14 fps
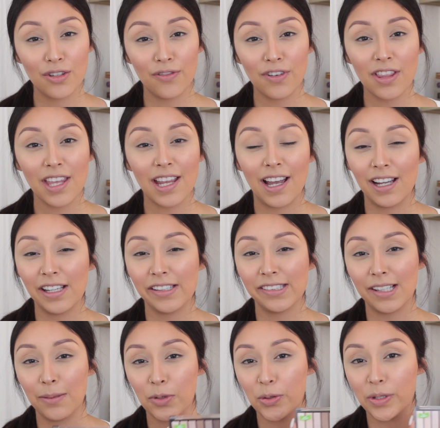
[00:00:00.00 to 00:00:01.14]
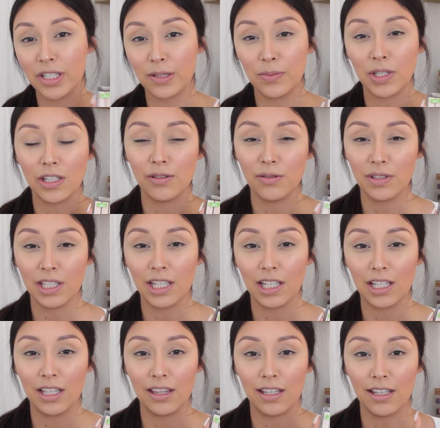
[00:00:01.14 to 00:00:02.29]
So for the eyes, I'm going to be
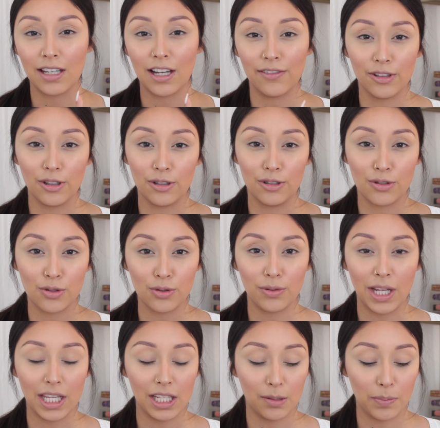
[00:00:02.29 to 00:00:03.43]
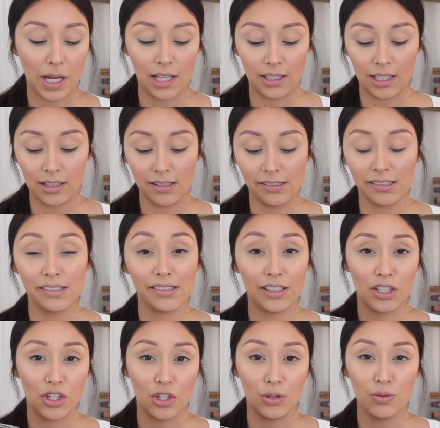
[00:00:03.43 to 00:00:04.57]
using the Covergirl True Naked palette. This is the
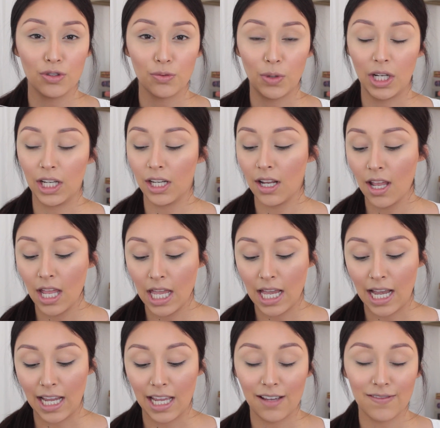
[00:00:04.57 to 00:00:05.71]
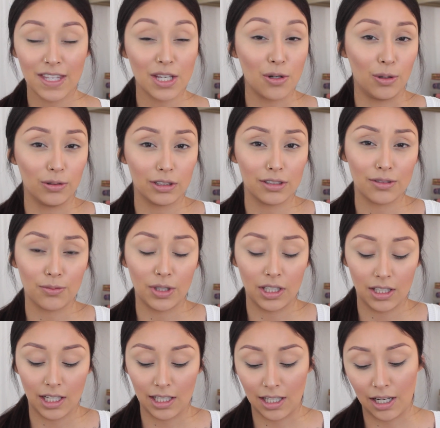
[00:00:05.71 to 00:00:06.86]
Nudes one. I have the Goldens
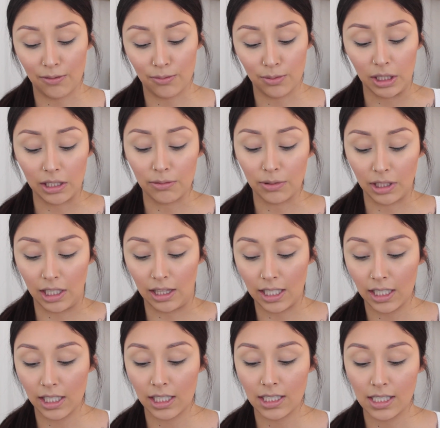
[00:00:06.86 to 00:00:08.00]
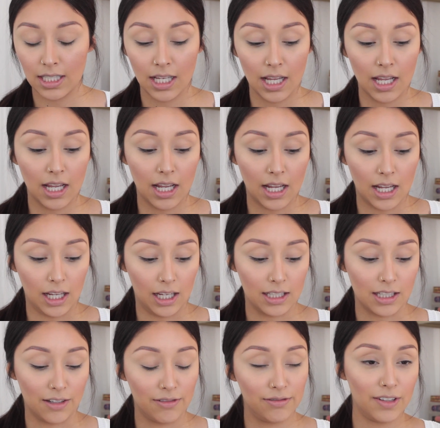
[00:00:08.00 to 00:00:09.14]
one and I really like it.
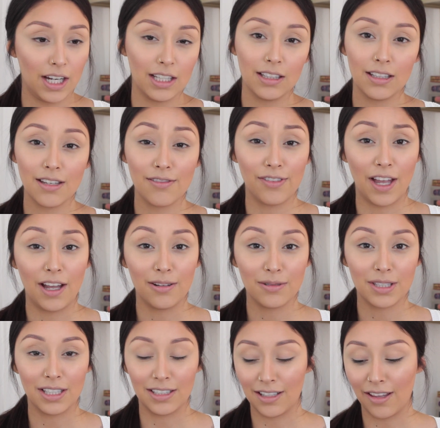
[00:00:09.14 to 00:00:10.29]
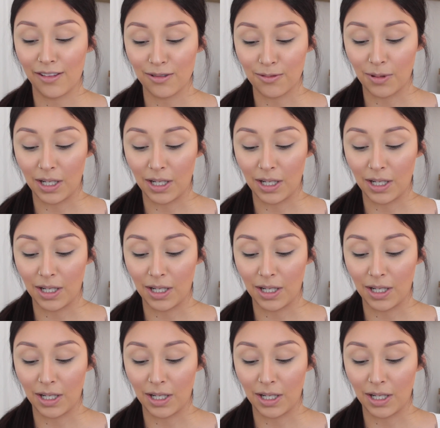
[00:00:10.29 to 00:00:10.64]
And I finally found another